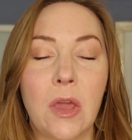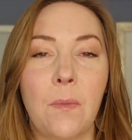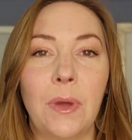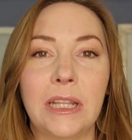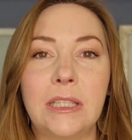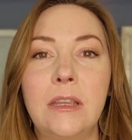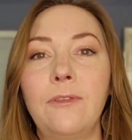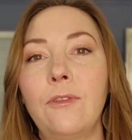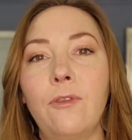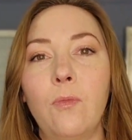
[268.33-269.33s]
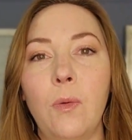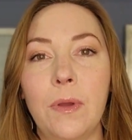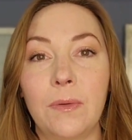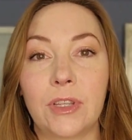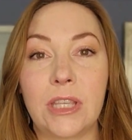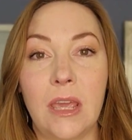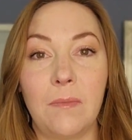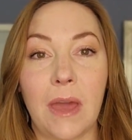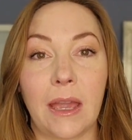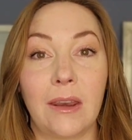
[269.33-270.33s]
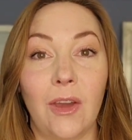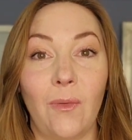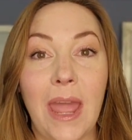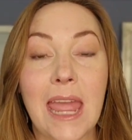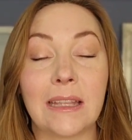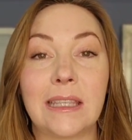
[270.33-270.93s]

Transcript: but it's different from what we were seeing back in 2008.